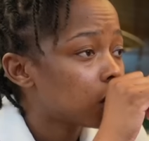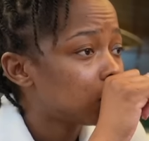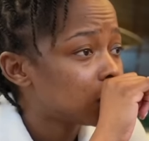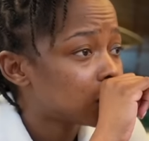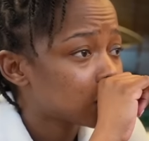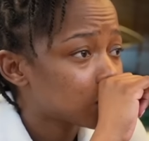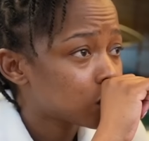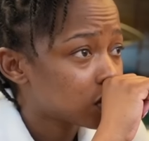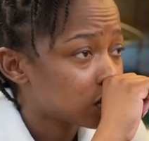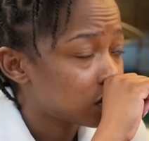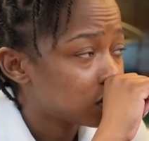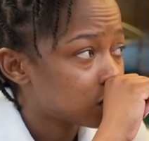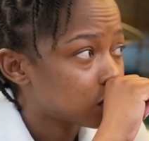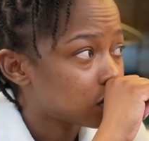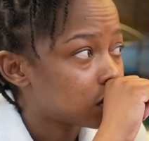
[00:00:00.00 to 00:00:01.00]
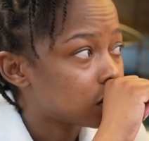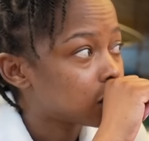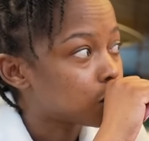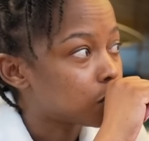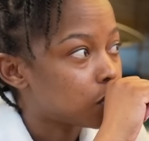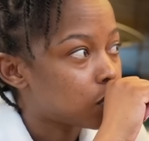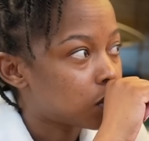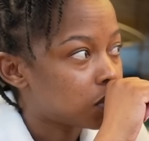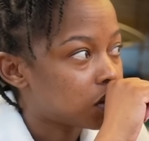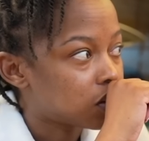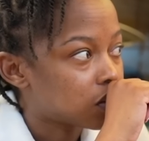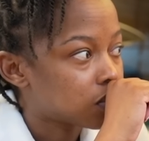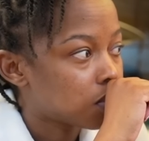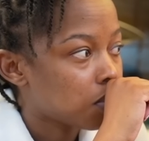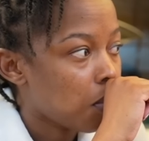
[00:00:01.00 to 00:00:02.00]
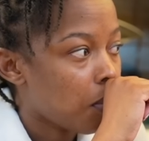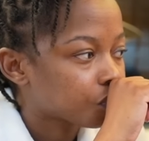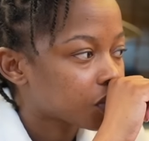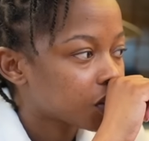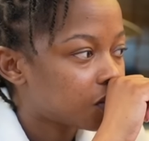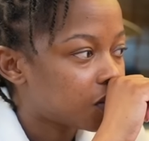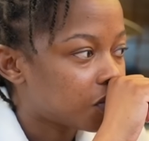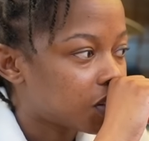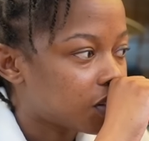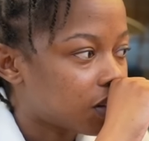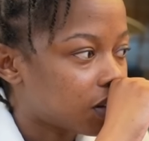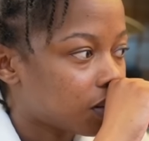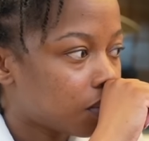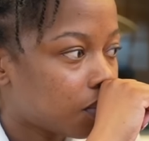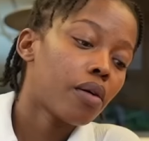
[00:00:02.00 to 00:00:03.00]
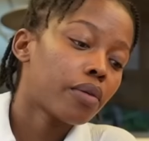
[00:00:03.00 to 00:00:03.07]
On your story, so it needs to be 1 minute, 59.